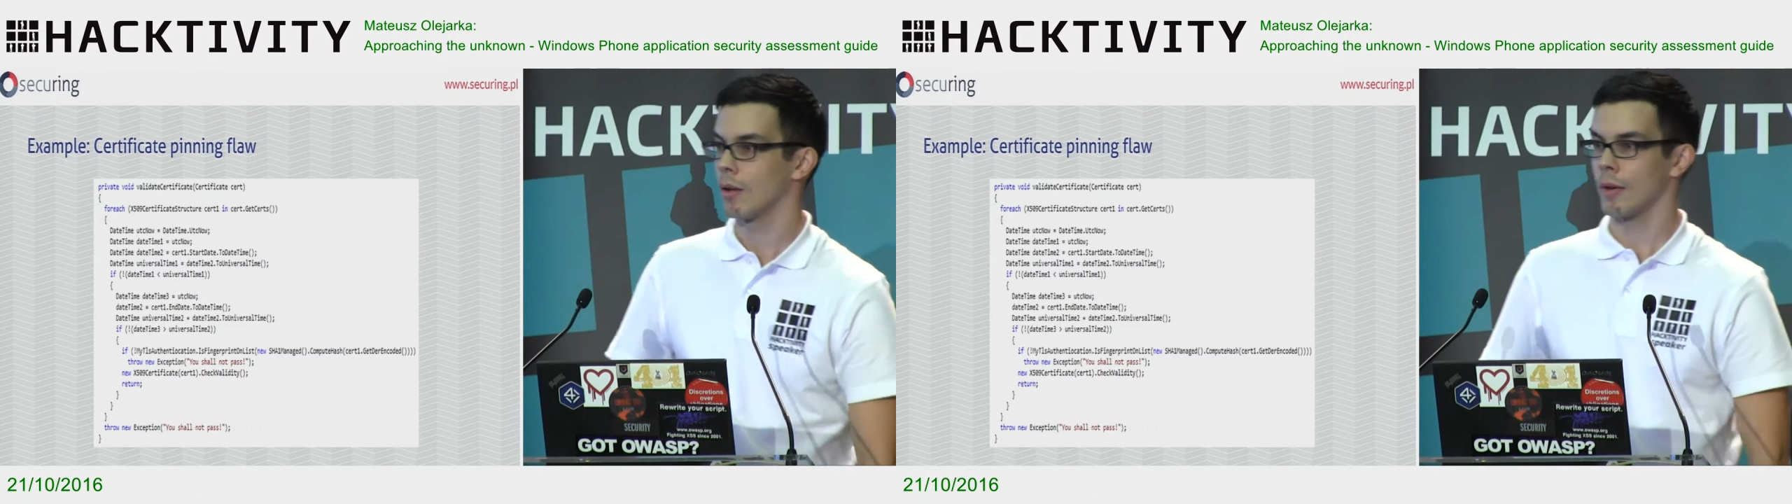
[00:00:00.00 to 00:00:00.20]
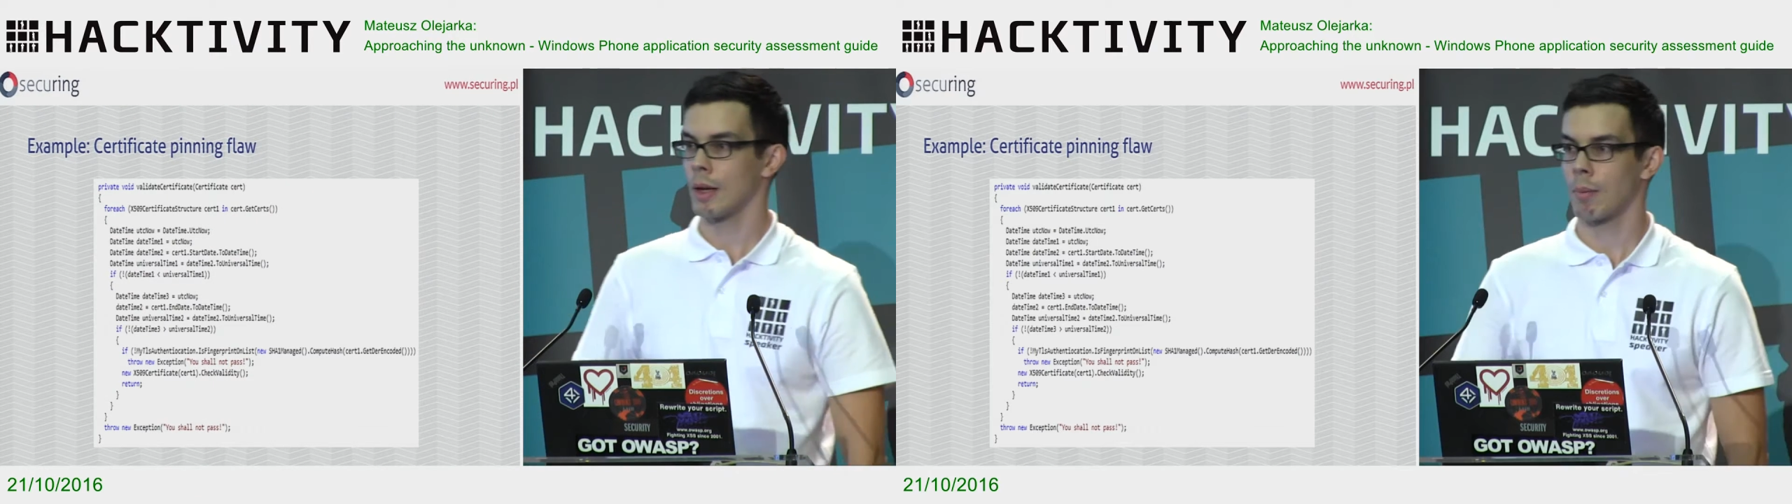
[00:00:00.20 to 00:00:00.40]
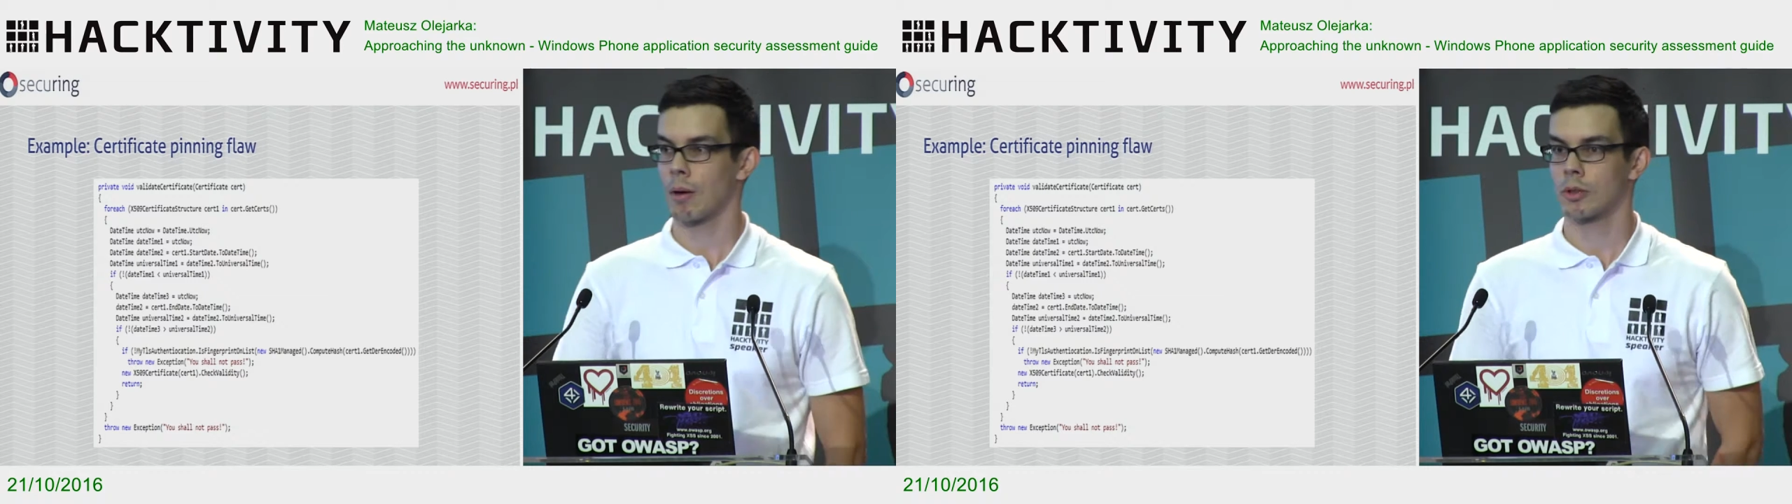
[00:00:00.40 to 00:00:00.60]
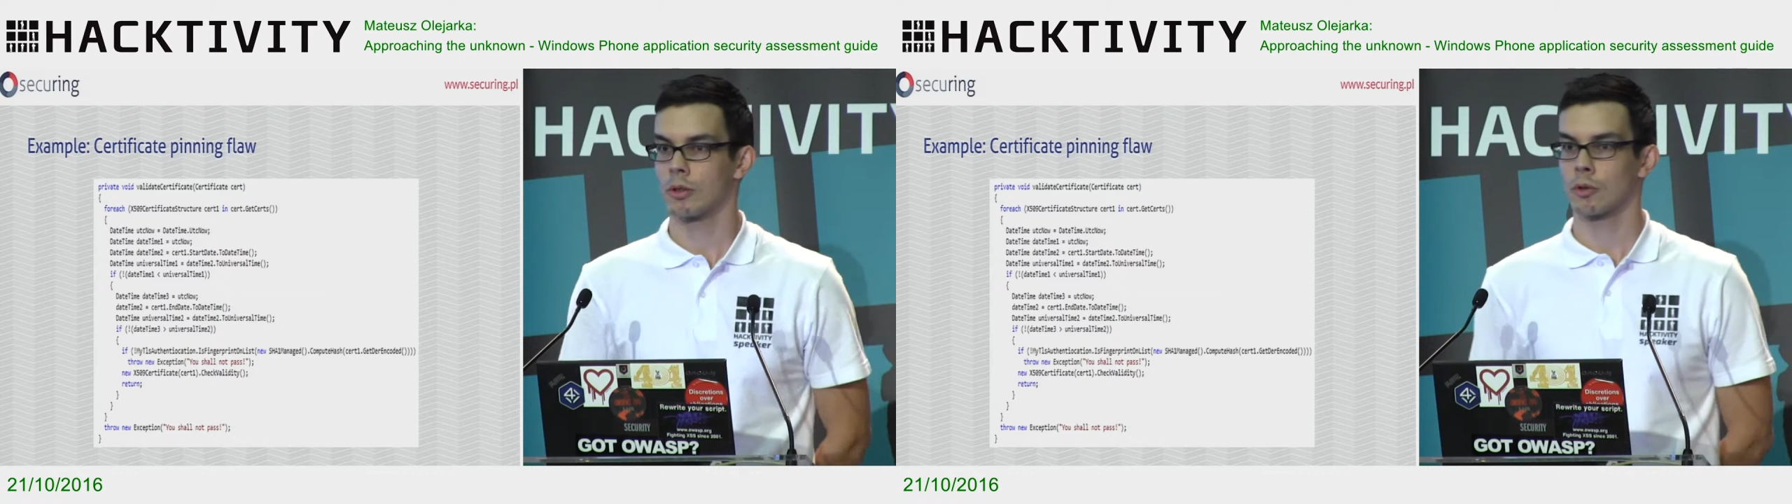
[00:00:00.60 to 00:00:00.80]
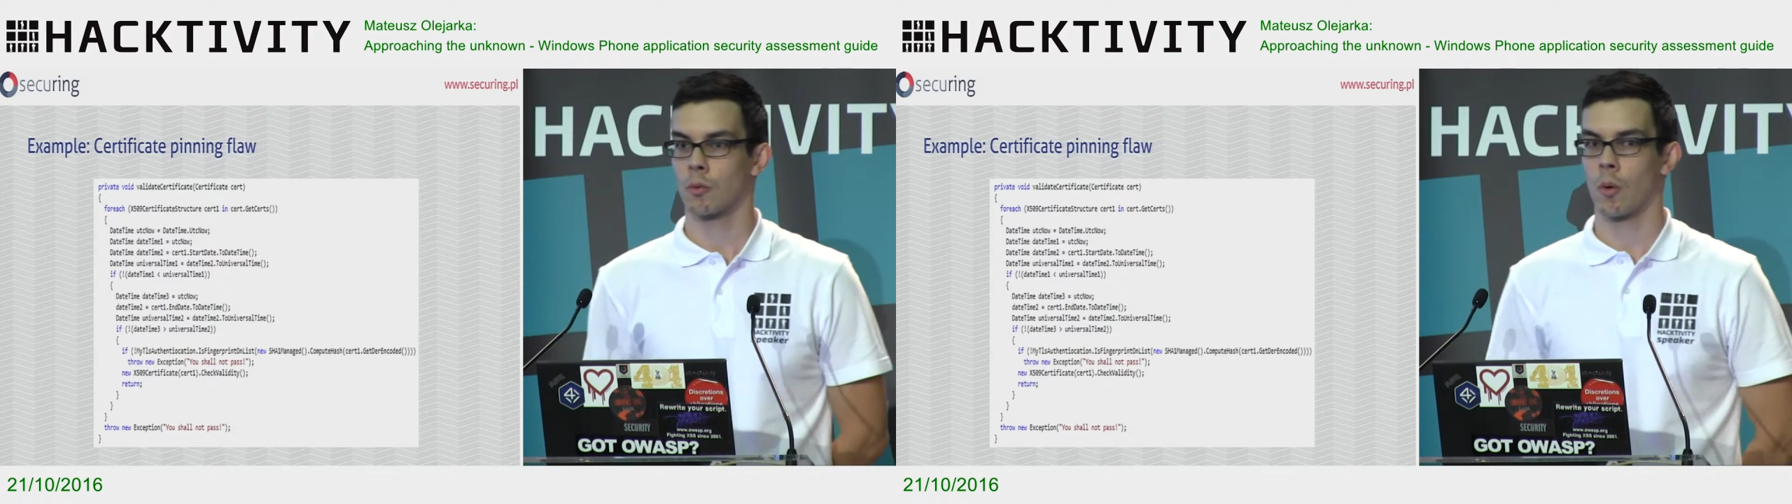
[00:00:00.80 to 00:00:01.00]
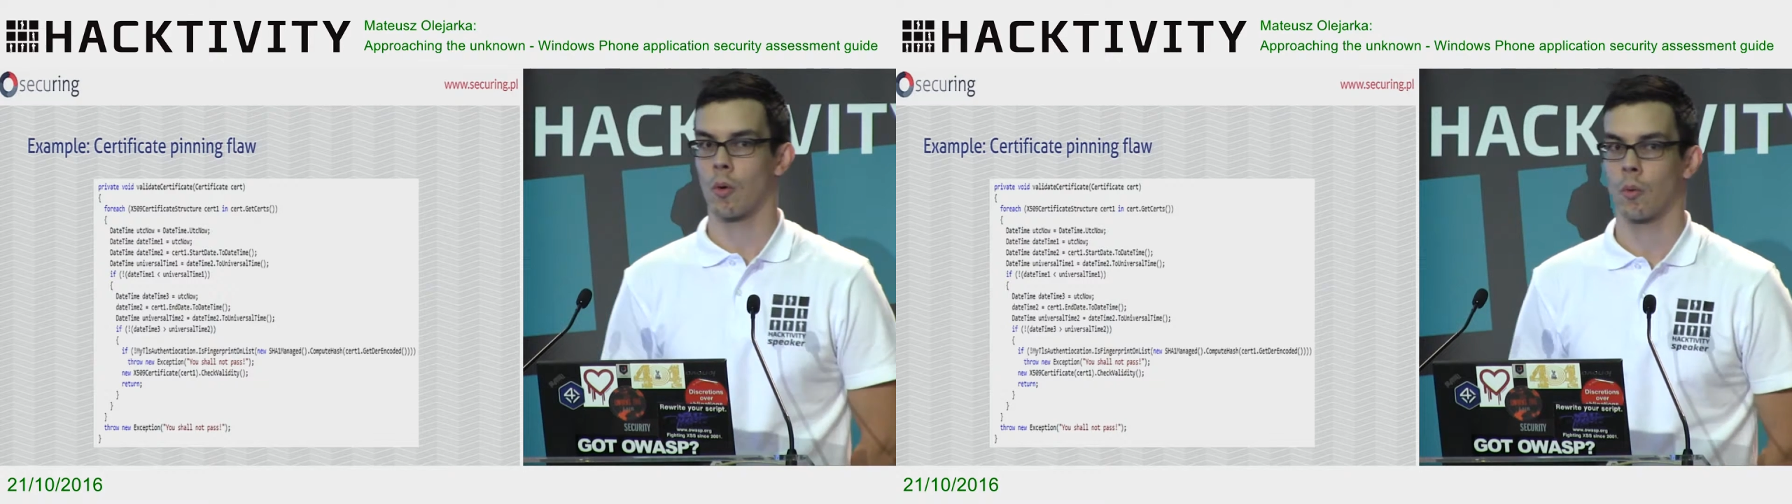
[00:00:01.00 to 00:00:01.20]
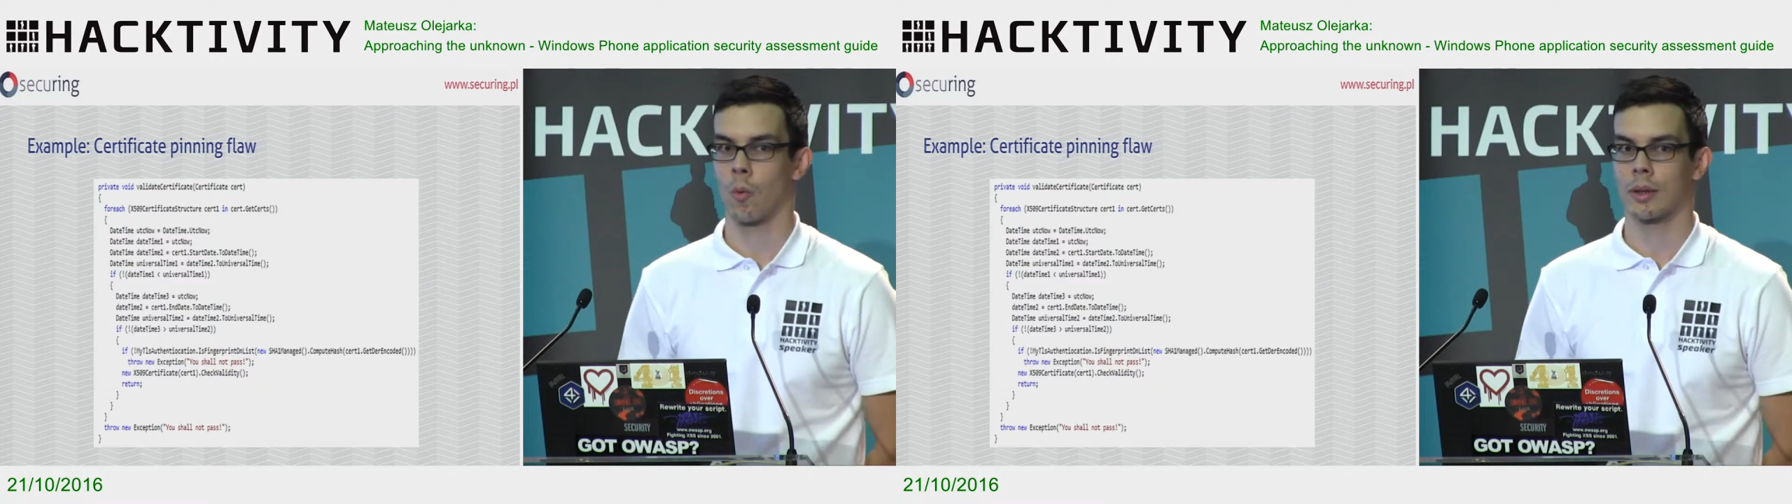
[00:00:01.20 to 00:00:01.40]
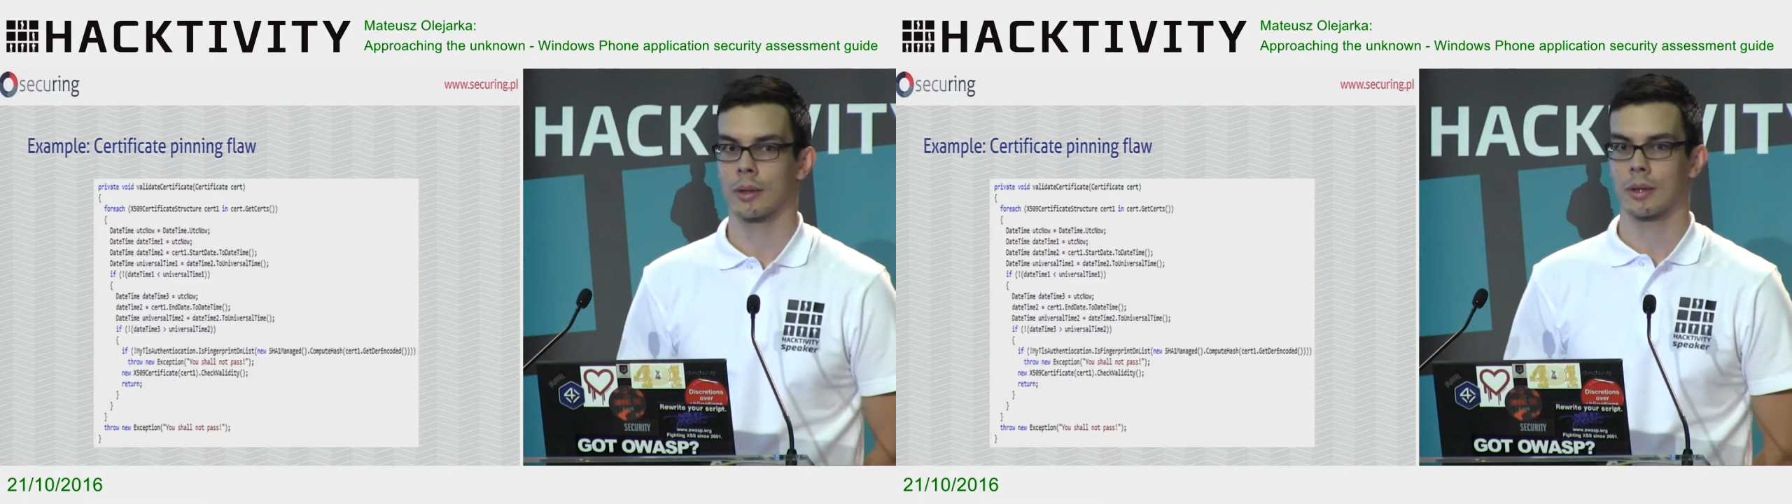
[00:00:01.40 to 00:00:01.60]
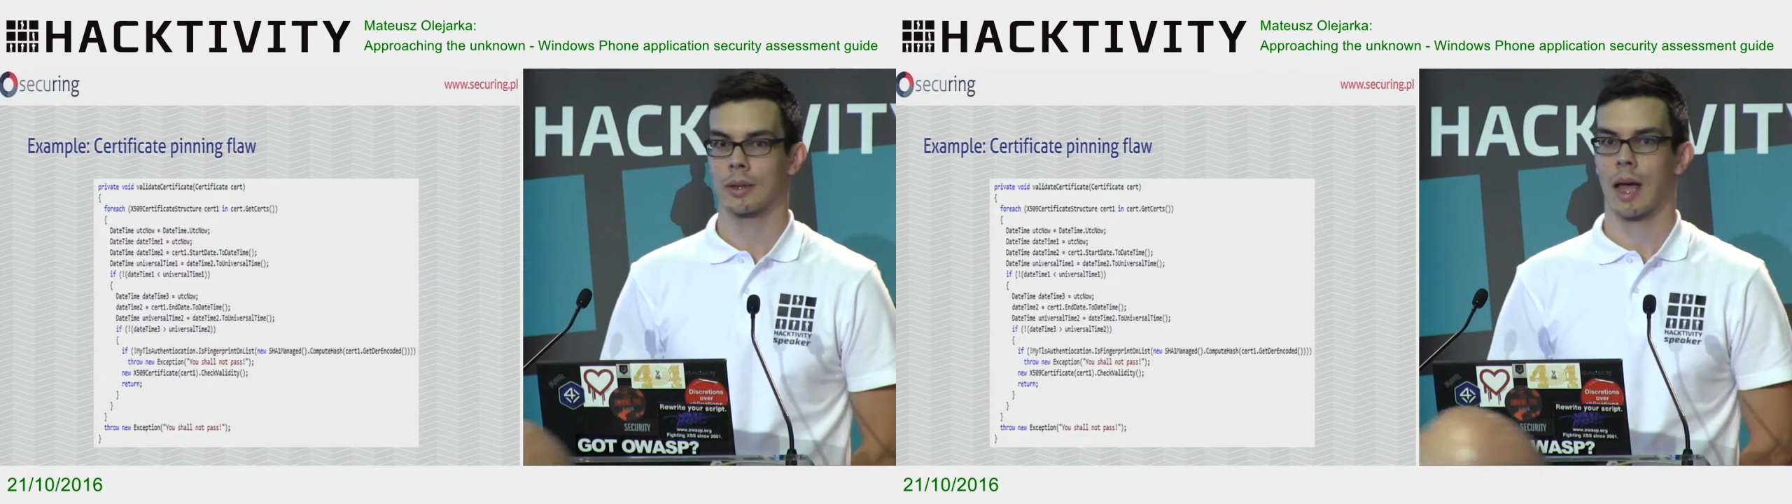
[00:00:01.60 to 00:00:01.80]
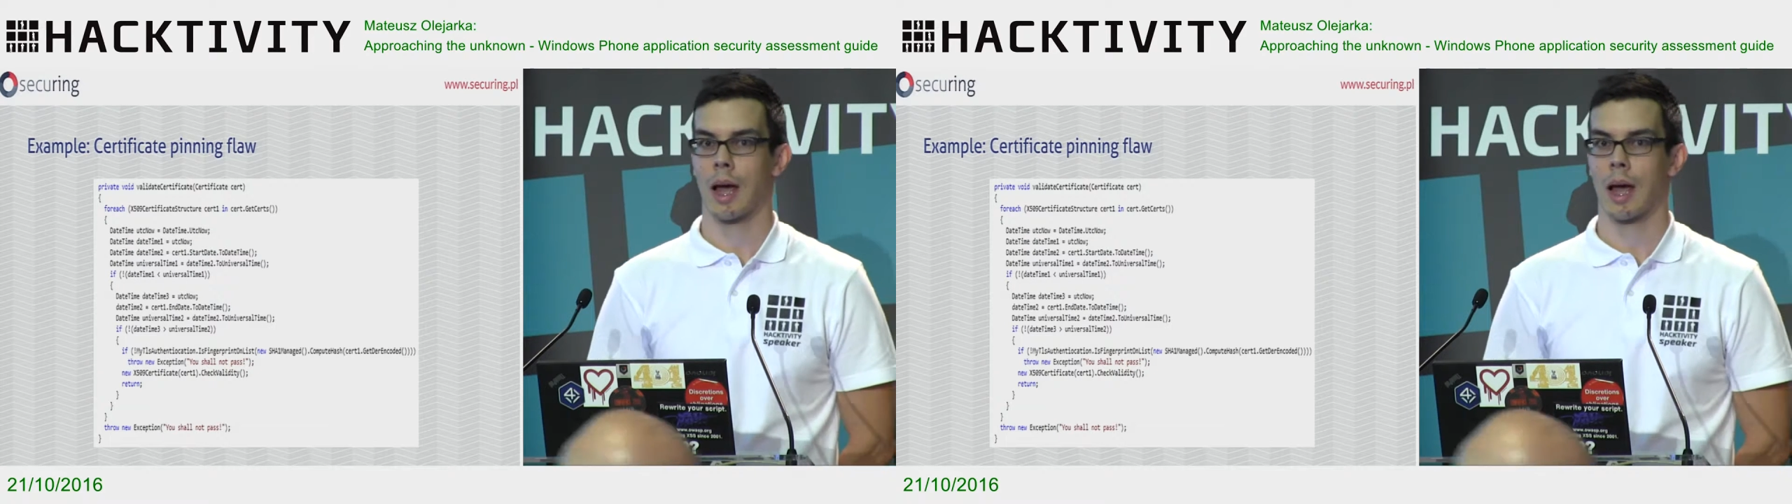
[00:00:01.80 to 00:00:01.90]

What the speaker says: Think about not what